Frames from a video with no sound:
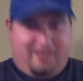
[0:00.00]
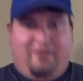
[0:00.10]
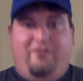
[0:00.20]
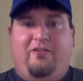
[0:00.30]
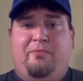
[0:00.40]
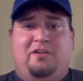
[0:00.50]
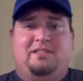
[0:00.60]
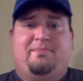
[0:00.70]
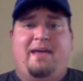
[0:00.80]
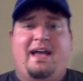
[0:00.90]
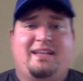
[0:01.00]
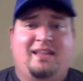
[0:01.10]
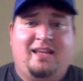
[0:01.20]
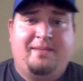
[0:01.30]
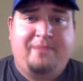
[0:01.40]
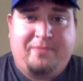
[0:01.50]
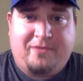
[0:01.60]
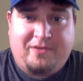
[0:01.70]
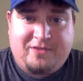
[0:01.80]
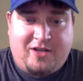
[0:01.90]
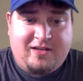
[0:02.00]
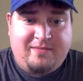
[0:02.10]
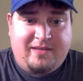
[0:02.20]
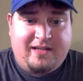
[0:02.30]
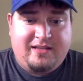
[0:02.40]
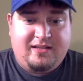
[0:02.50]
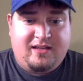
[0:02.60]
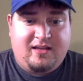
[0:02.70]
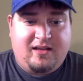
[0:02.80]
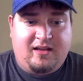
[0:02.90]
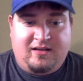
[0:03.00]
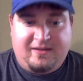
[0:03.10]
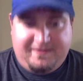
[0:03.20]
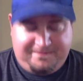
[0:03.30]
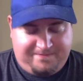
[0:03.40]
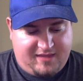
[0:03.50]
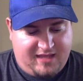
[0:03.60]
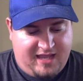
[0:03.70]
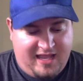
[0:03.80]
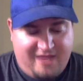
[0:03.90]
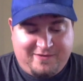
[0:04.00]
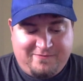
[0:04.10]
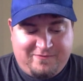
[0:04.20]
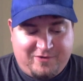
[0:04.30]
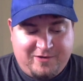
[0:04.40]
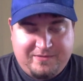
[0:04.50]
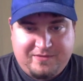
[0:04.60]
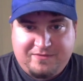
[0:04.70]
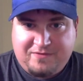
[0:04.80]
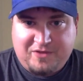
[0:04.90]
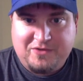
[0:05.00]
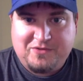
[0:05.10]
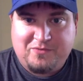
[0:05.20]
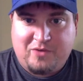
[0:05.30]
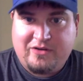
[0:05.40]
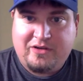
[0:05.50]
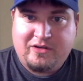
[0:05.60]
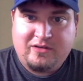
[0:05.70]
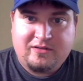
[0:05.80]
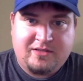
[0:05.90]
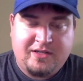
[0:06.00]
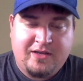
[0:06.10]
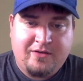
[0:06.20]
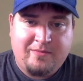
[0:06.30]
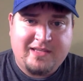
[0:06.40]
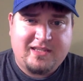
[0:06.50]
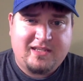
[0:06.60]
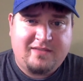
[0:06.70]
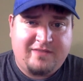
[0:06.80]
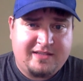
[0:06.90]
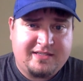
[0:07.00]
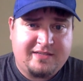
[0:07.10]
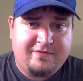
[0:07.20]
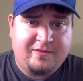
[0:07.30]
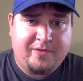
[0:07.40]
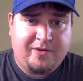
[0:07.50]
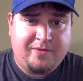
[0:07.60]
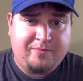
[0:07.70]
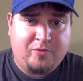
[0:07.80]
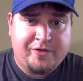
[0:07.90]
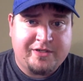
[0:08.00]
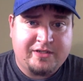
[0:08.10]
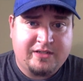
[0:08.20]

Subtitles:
Football's back. A lot of people are talking about it. I have confirmed, for those wanting to know about the fantasy football portion,